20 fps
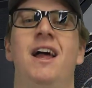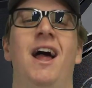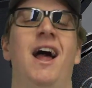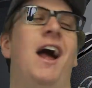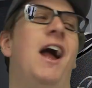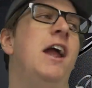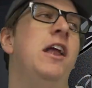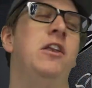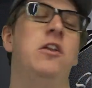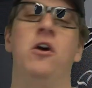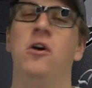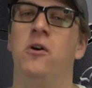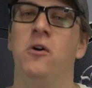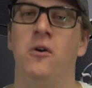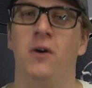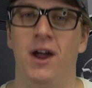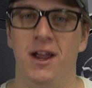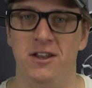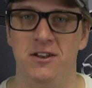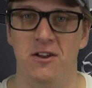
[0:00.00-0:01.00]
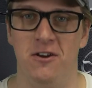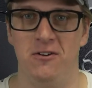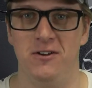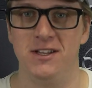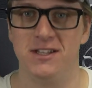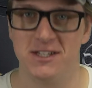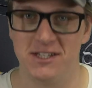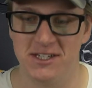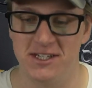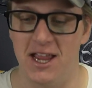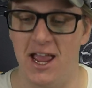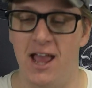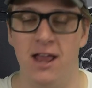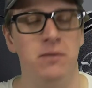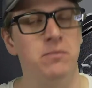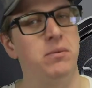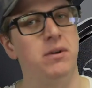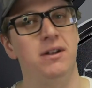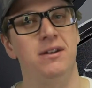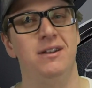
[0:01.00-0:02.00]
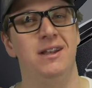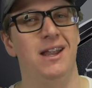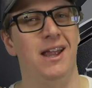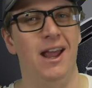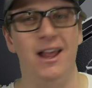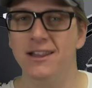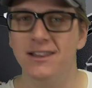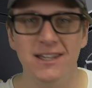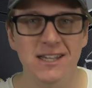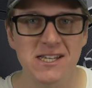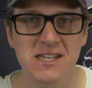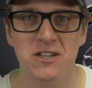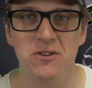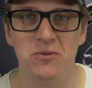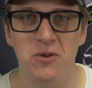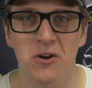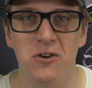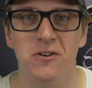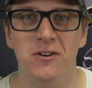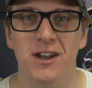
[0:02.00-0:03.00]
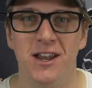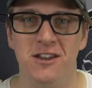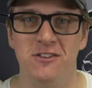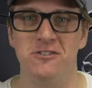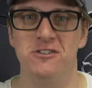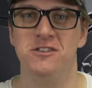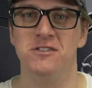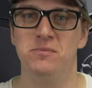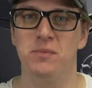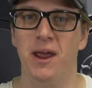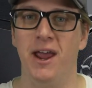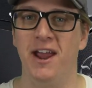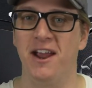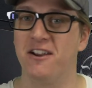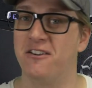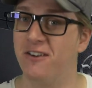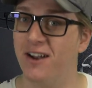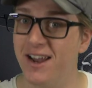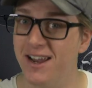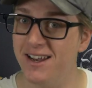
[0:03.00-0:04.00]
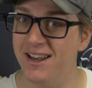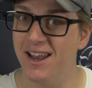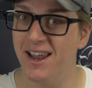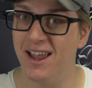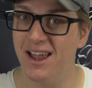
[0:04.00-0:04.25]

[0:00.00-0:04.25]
I know, it's sad, but at least the rotary engine's back, right?